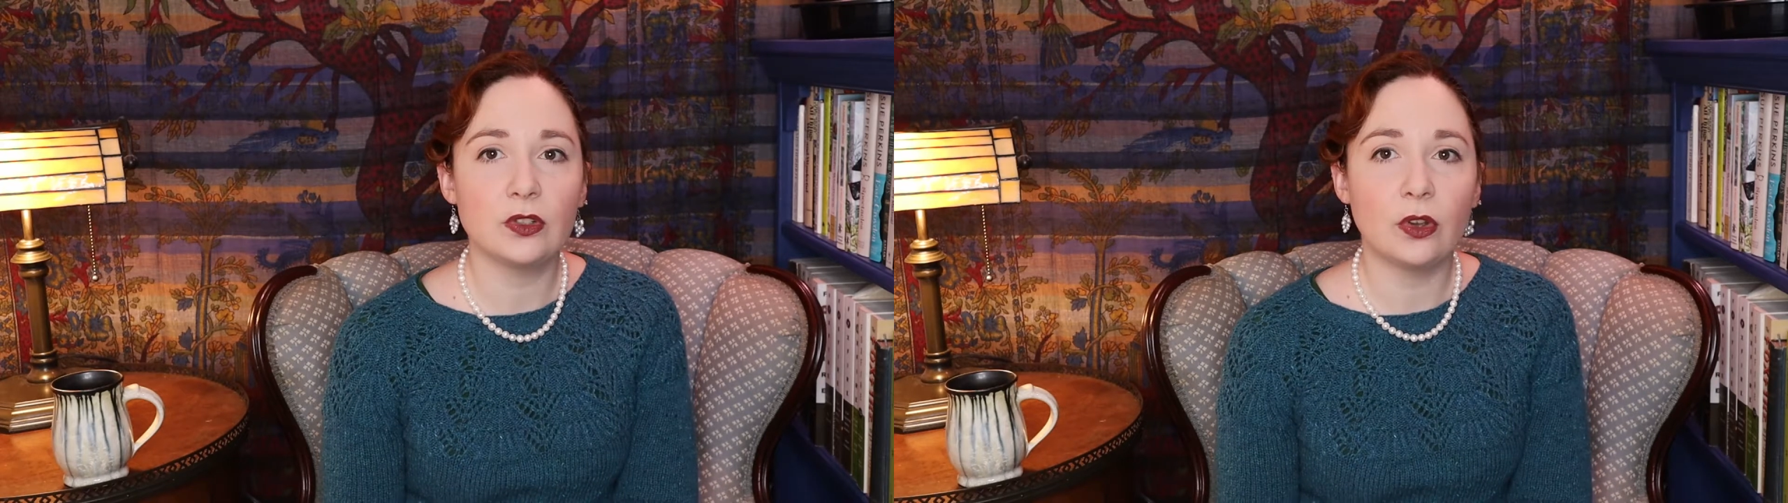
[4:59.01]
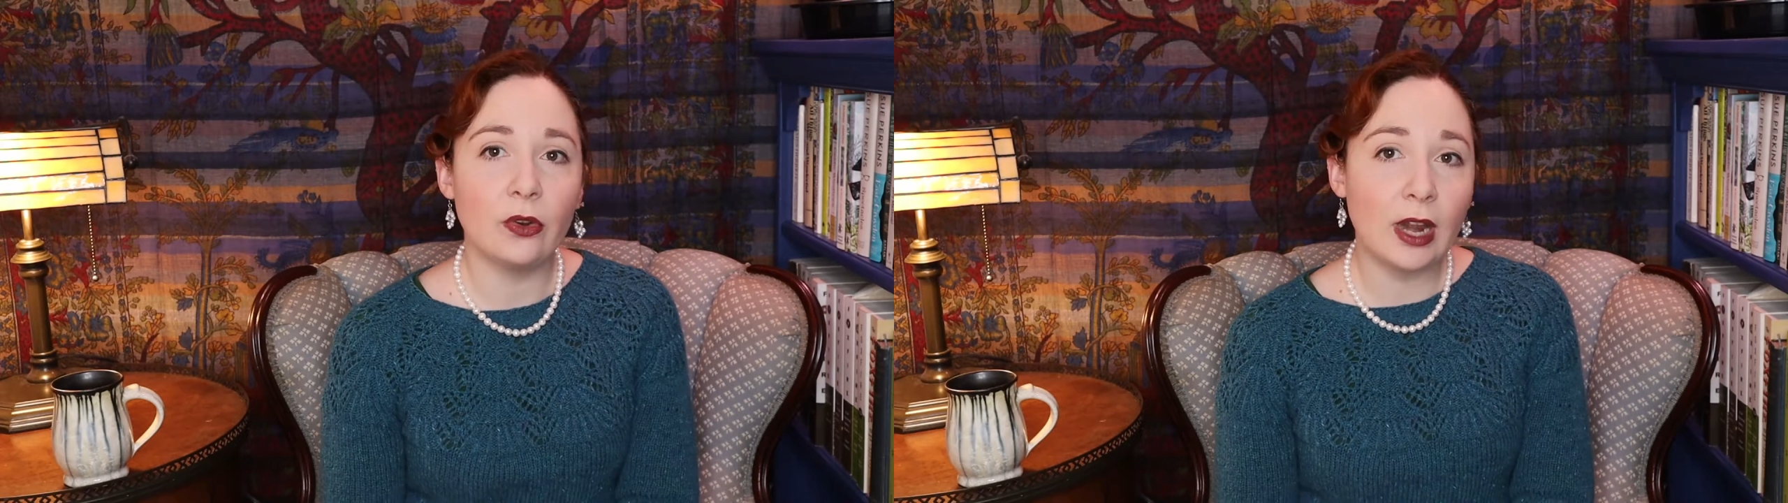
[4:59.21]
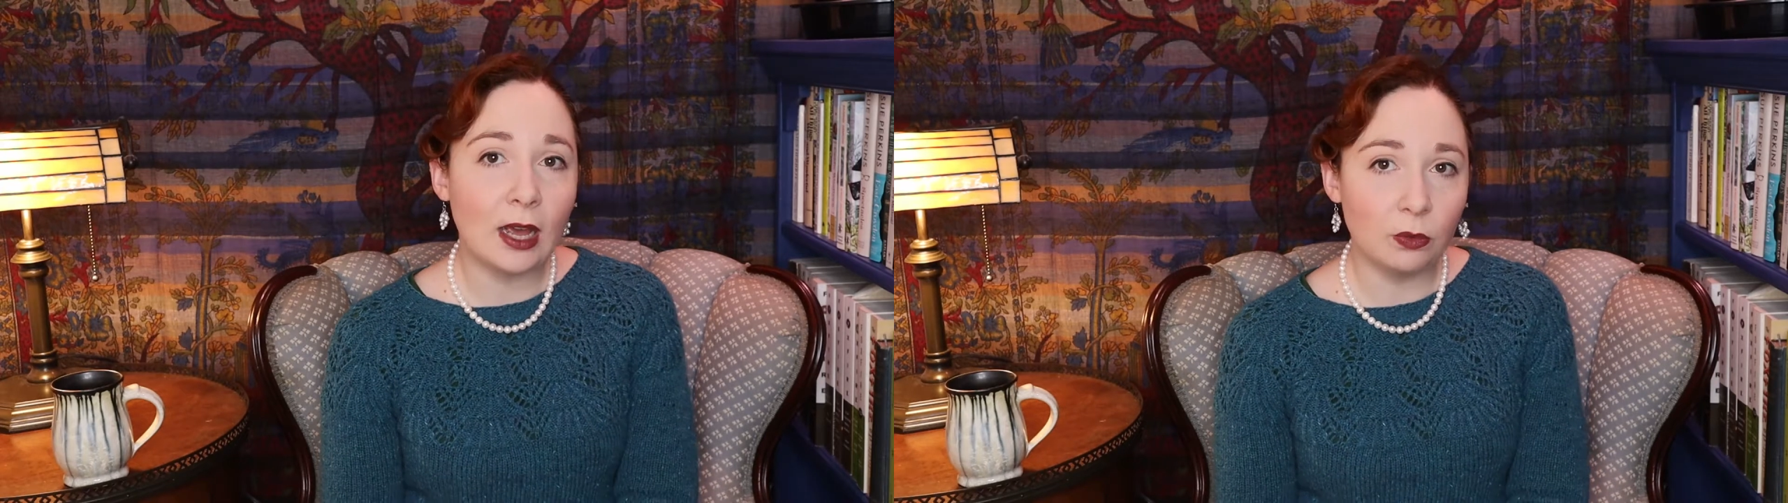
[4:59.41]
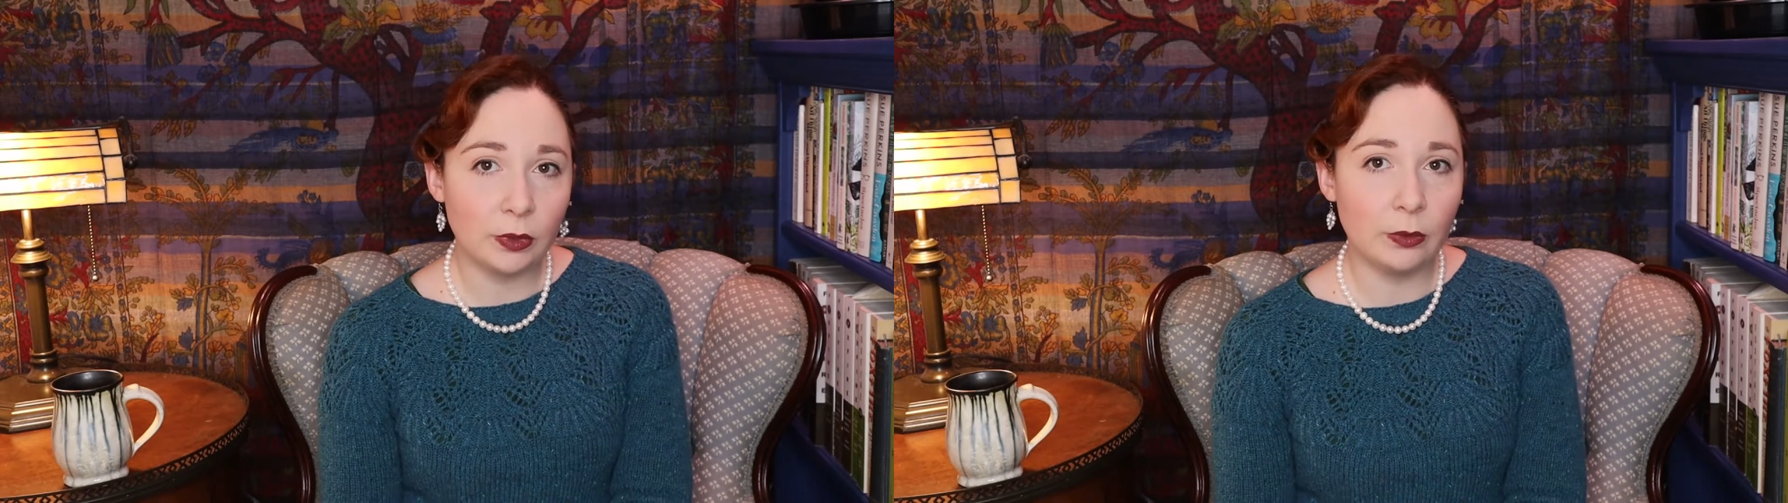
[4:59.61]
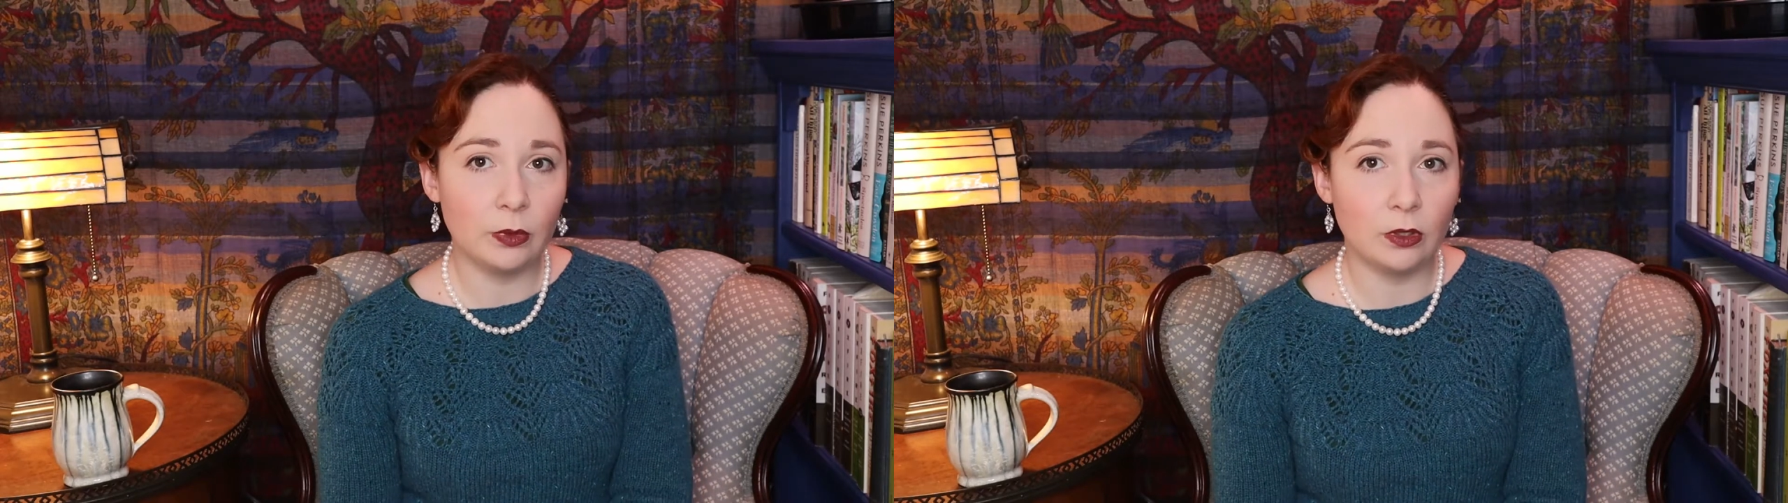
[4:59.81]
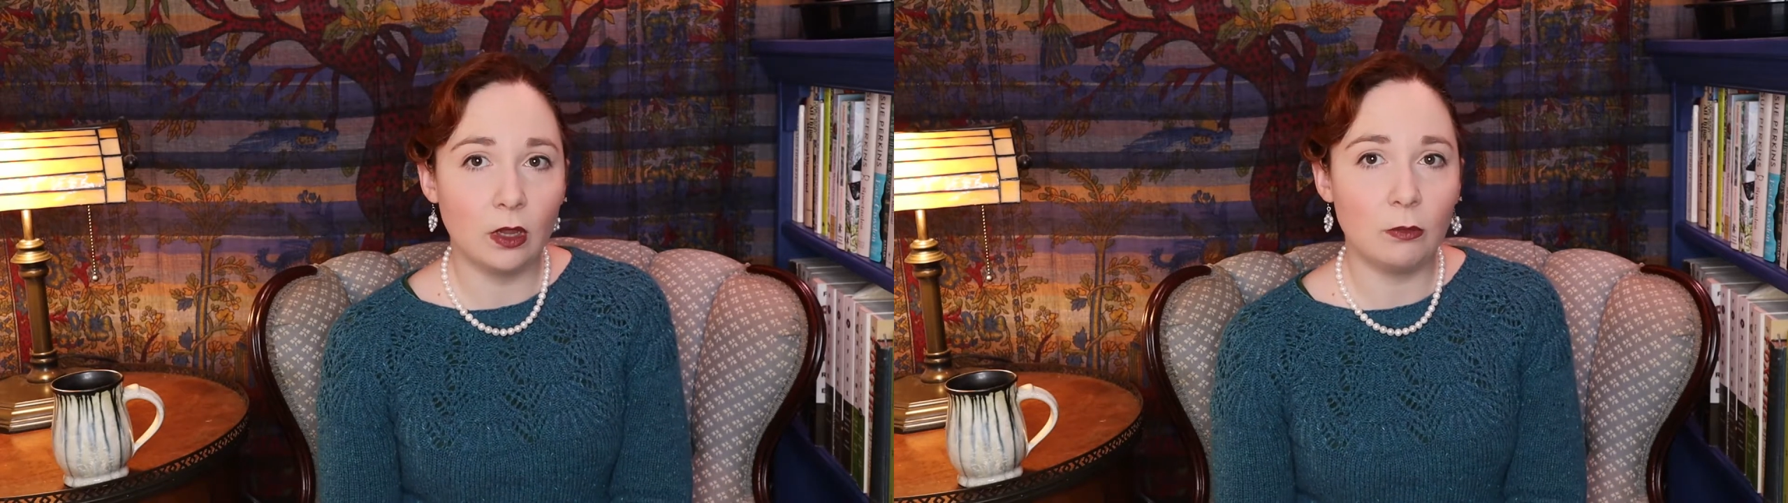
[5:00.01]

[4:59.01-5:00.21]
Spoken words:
So now we will